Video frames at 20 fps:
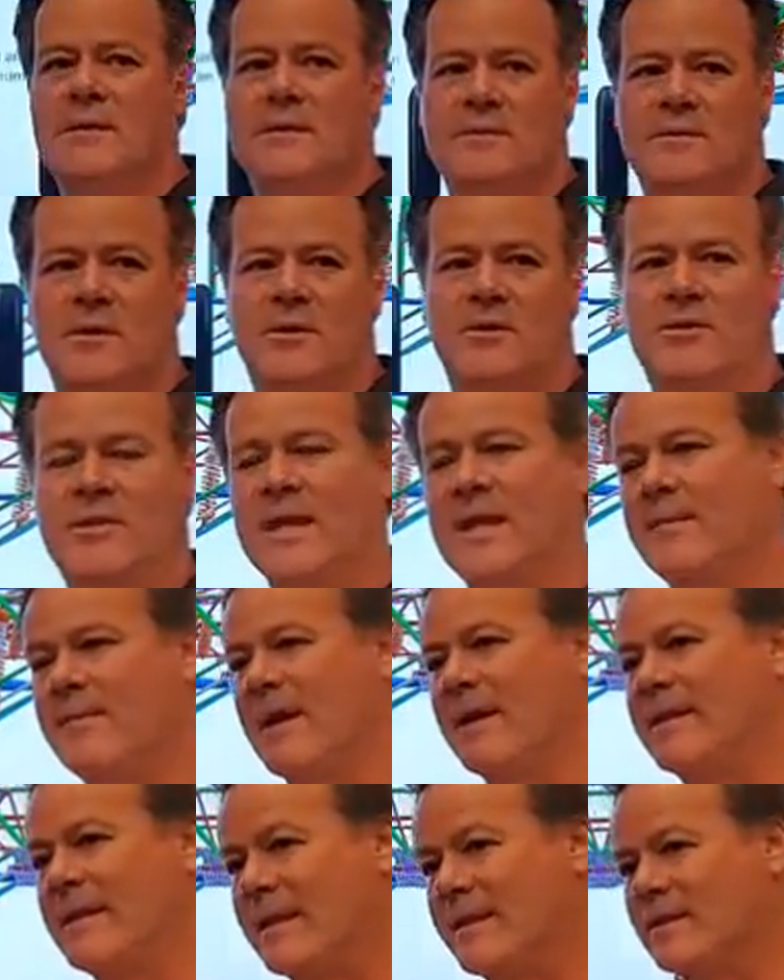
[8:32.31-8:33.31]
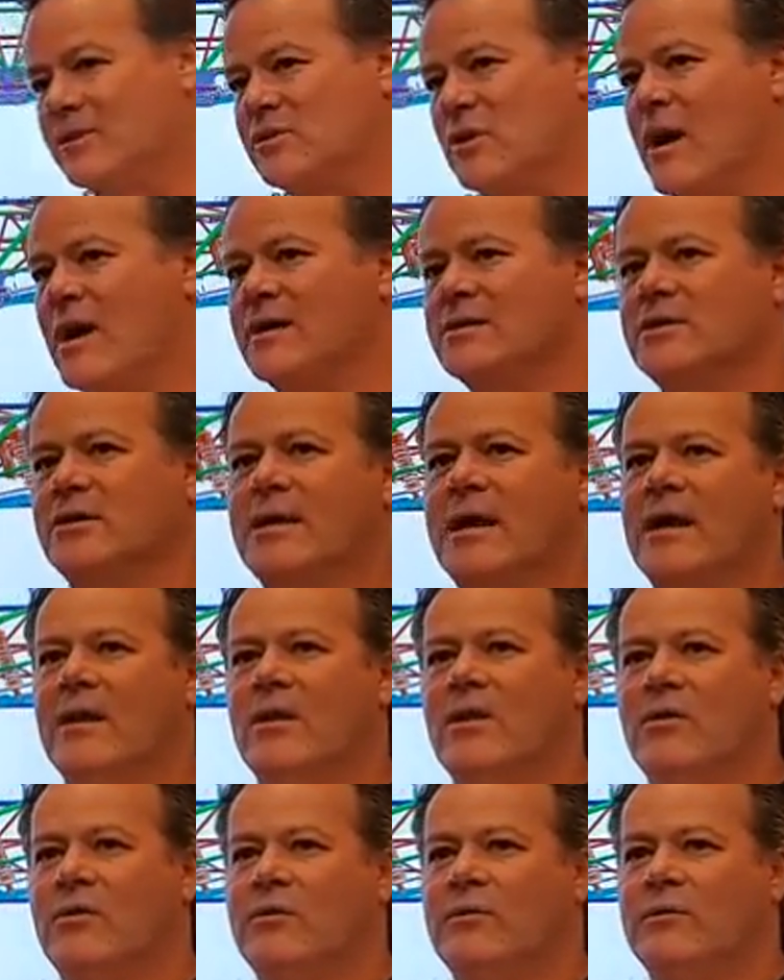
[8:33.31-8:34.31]
So think about that. The shocks are now
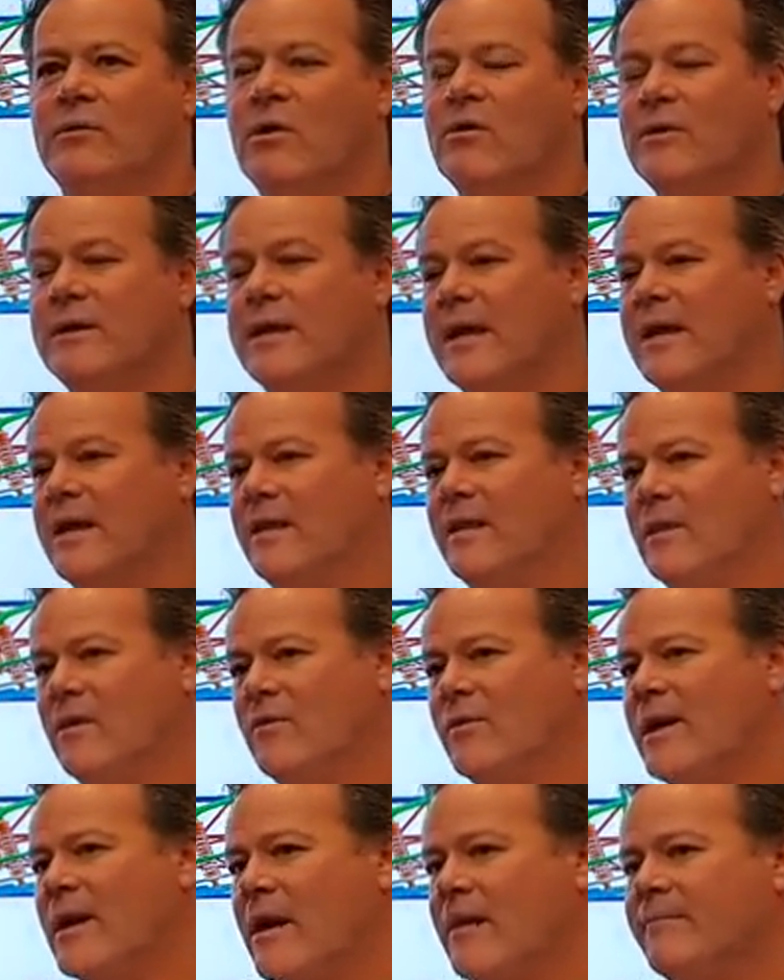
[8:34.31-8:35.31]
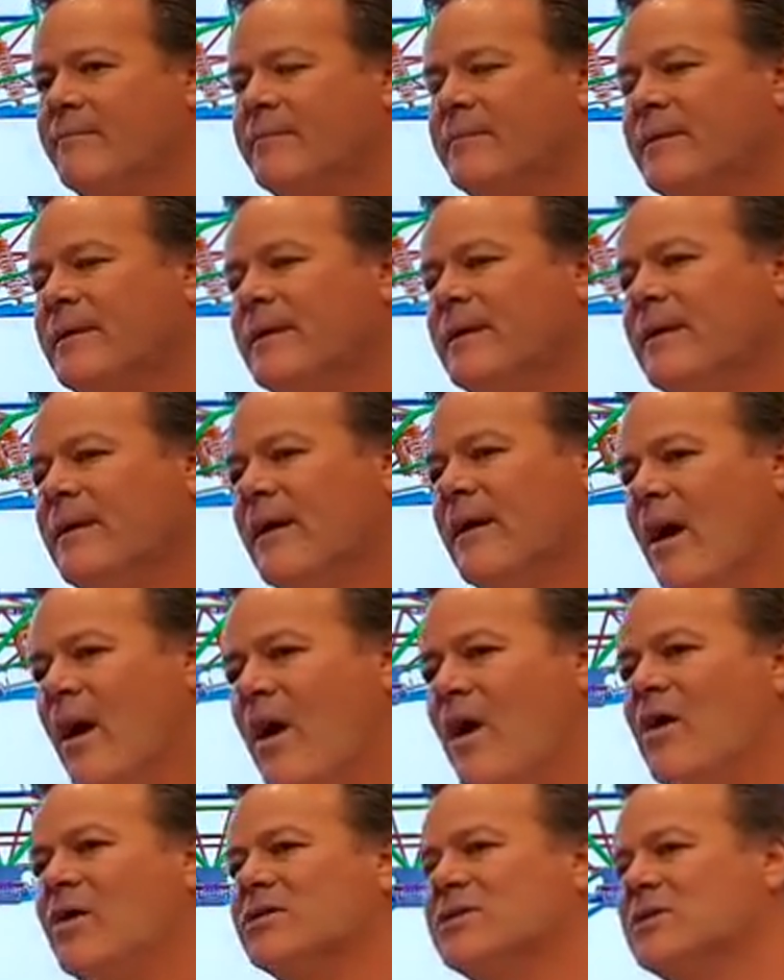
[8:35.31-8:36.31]
located on the lower A-arm.
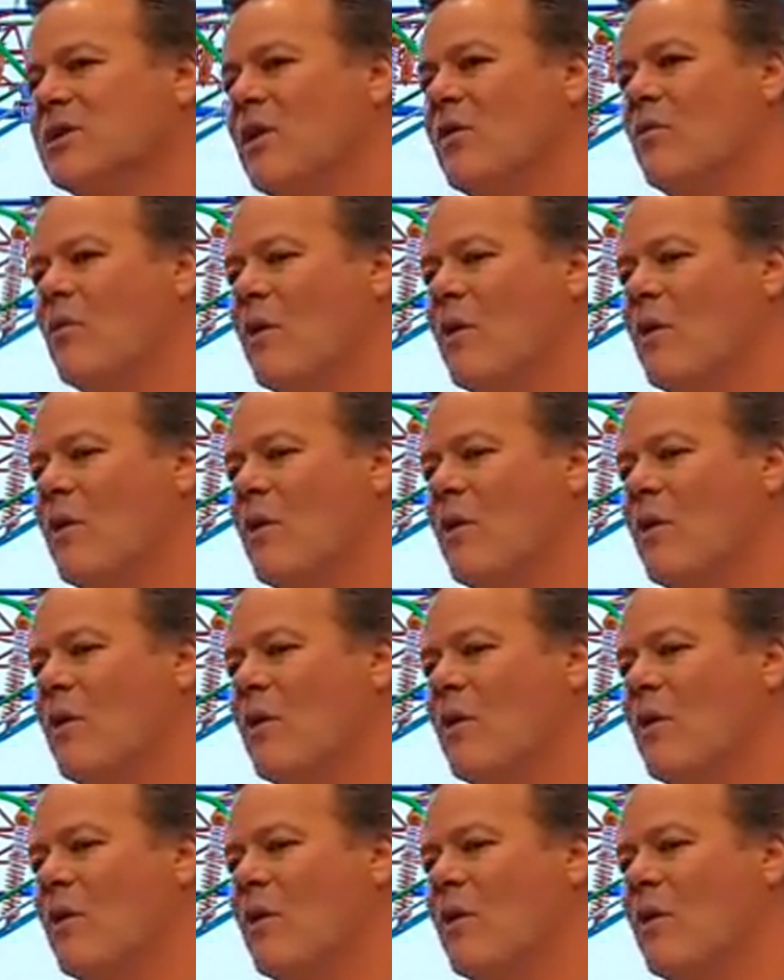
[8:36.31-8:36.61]
Also,